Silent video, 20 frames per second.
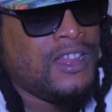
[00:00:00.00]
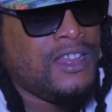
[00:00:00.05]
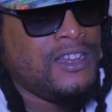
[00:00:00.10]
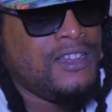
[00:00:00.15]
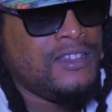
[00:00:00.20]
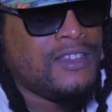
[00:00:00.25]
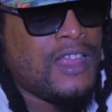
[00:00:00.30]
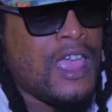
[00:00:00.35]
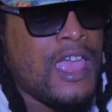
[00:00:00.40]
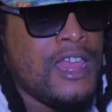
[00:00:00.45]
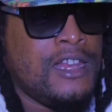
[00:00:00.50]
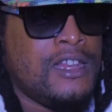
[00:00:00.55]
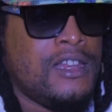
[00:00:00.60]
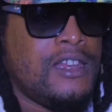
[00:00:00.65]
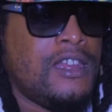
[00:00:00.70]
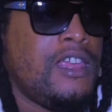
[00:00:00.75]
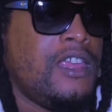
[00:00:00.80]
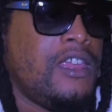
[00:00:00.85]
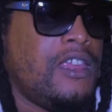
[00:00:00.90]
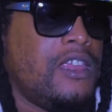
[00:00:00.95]
I decided,
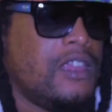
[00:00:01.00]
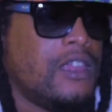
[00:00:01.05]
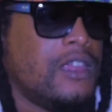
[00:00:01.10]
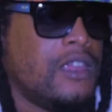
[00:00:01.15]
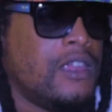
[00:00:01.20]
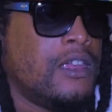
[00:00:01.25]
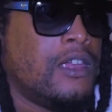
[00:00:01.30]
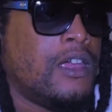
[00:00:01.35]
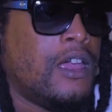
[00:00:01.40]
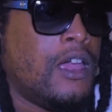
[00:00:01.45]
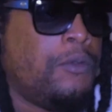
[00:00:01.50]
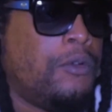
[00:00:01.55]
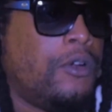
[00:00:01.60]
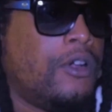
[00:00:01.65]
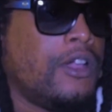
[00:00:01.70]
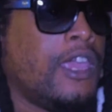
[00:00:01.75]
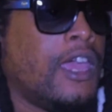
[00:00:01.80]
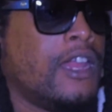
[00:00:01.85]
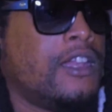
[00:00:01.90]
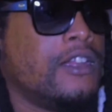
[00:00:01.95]
hey, I
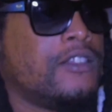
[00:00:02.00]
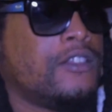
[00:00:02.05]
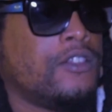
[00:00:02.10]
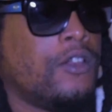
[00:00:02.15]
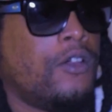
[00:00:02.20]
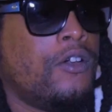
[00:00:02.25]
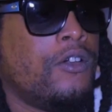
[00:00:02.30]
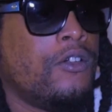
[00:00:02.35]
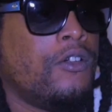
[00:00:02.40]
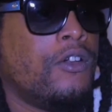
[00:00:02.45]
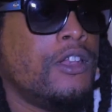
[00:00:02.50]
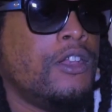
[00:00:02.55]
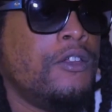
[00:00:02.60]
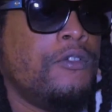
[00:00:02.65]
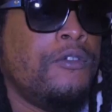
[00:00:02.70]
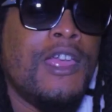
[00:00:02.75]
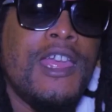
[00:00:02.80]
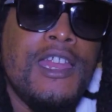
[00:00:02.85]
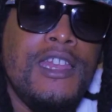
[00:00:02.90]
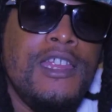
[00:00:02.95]
won't get a song on the
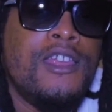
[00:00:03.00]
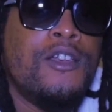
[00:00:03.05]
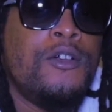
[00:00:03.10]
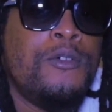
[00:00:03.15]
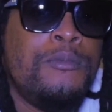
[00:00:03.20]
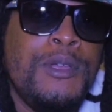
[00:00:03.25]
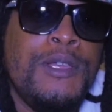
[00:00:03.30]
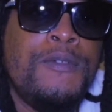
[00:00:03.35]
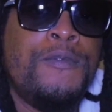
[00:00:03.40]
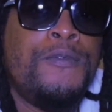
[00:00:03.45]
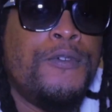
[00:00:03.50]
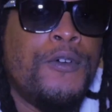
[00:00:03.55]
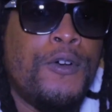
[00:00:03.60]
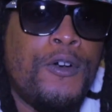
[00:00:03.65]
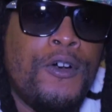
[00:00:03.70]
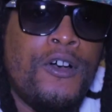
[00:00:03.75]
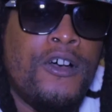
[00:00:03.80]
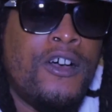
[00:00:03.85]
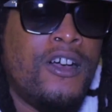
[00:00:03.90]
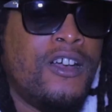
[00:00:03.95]
radio
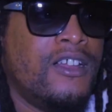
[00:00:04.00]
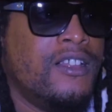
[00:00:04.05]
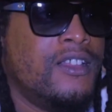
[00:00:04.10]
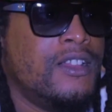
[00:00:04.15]
before